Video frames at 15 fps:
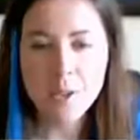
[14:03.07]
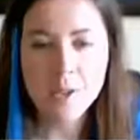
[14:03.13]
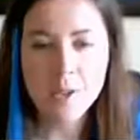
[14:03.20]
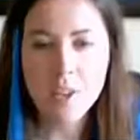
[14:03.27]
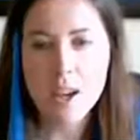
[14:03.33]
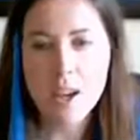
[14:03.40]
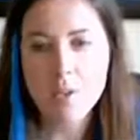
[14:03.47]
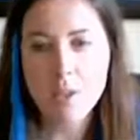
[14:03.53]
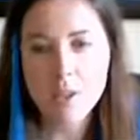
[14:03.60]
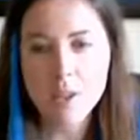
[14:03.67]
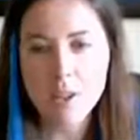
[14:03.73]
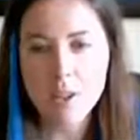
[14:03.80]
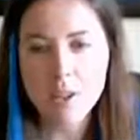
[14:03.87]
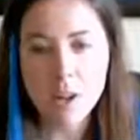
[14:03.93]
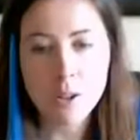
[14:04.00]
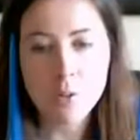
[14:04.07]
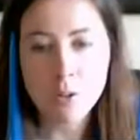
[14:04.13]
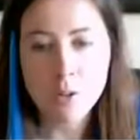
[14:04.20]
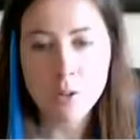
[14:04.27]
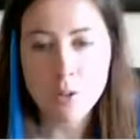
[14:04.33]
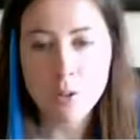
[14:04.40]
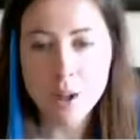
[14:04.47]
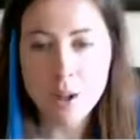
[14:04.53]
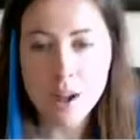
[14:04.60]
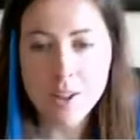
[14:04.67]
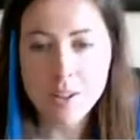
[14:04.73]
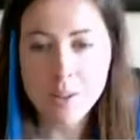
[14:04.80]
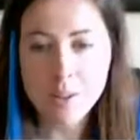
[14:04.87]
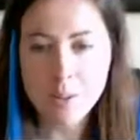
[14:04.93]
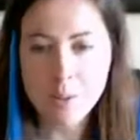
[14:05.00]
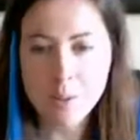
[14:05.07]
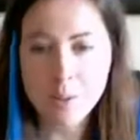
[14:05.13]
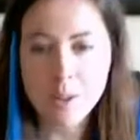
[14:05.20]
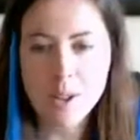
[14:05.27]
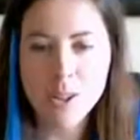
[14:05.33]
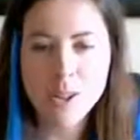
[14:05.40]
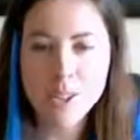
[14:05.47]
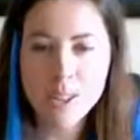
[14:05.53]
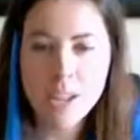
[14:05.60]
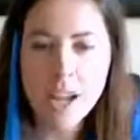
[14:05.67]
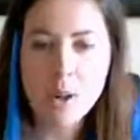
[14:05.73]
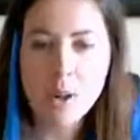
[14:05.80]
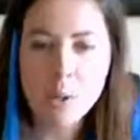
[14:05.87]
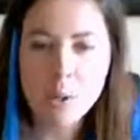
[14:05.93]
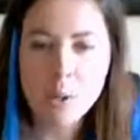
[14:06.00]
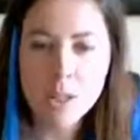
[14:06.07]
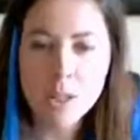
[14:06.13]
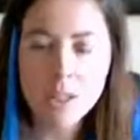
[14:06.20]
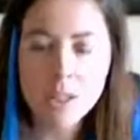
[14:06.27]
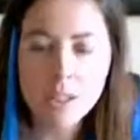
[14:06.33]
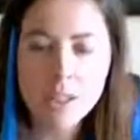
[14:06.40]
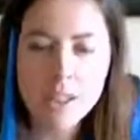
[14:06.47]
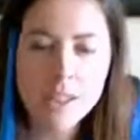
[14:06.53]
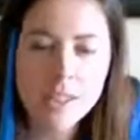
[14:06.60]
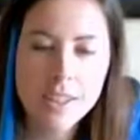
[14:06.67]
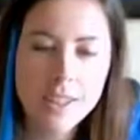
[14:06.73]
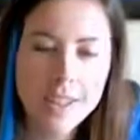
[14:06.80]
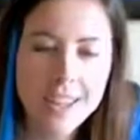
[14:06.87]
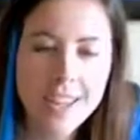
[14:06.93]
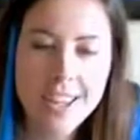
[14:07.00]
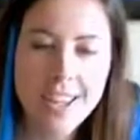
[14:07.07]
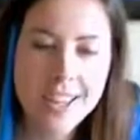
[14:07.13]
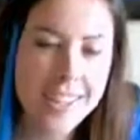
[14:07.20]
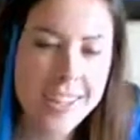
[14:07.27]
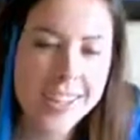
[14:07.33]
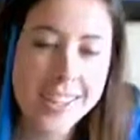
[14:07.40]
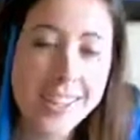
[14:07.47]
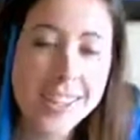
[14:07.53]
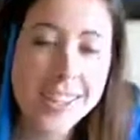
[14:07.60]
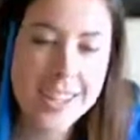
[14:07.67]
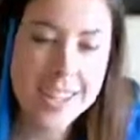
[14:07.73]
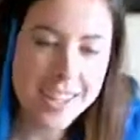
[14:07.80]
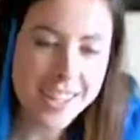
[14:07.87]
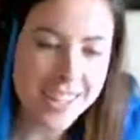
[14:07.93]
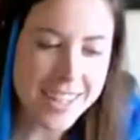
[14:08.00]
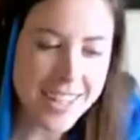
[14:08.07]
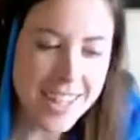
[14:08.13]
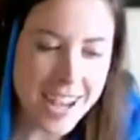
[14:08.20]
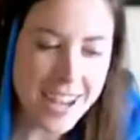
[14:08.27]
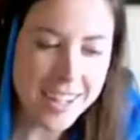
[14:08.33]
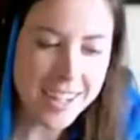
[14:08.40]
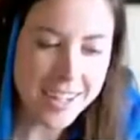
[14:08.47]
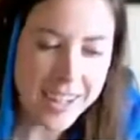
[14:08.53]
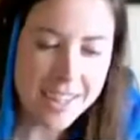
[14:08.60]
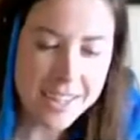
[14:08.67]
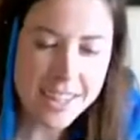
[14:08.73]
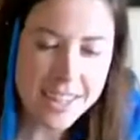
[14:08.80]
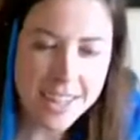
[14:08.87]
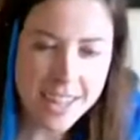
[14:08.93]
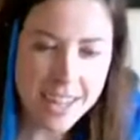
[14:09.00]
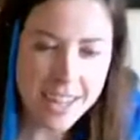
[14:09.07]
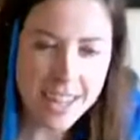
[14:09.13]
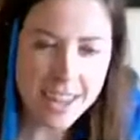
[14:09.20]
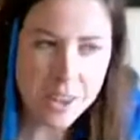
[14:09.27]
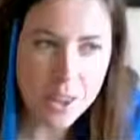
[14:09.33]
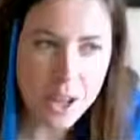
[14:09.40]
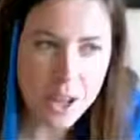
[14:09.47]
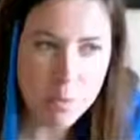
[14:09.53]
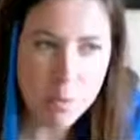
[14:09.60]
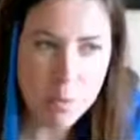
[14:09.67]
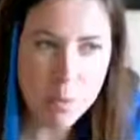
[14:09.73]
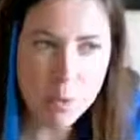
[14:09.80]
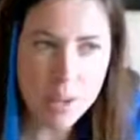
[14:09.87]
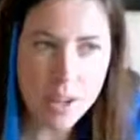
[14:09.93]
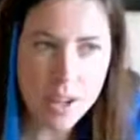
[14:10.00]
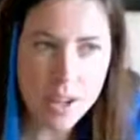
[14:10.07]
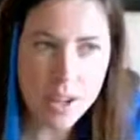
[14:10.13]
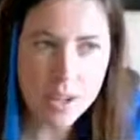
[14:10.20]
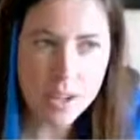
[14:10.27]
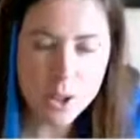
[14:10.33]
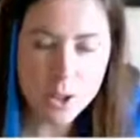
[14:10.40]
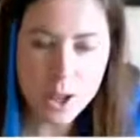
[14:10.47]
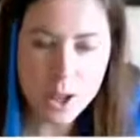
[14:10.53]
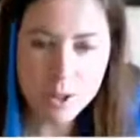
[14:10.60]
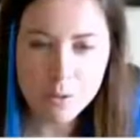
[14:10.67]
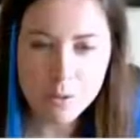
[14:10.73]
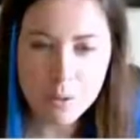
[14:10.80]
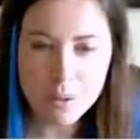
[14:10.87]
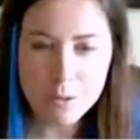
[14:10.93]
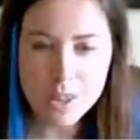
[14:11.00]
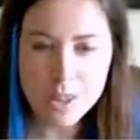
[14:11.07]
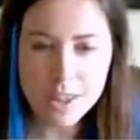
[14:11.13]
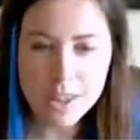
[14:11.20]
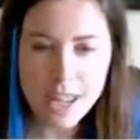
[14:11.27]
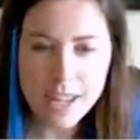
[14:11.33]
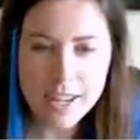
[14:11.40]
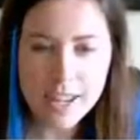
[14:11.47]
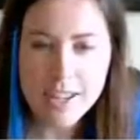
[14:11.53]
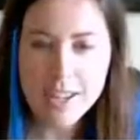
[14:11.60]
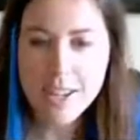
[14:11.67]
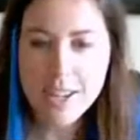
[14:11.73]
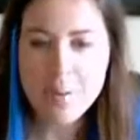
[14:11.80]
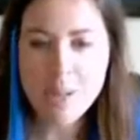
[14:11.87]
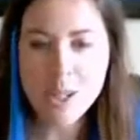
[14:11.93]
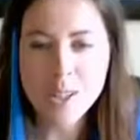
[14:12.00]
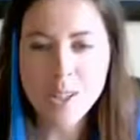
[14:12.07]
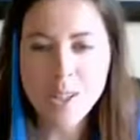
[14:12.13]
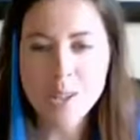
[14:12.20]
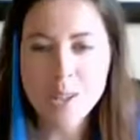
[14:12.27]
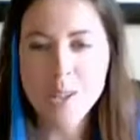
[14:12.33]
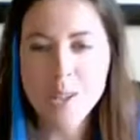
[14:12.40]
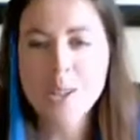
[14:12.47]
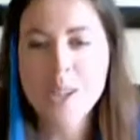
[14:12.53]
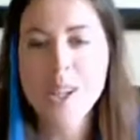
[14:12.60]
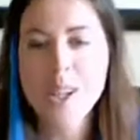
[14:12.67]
there's a lot of us cartographers who are not developers, and how are we gonna? It's, yeah. I think that a lot of people thought cartography was dead because of the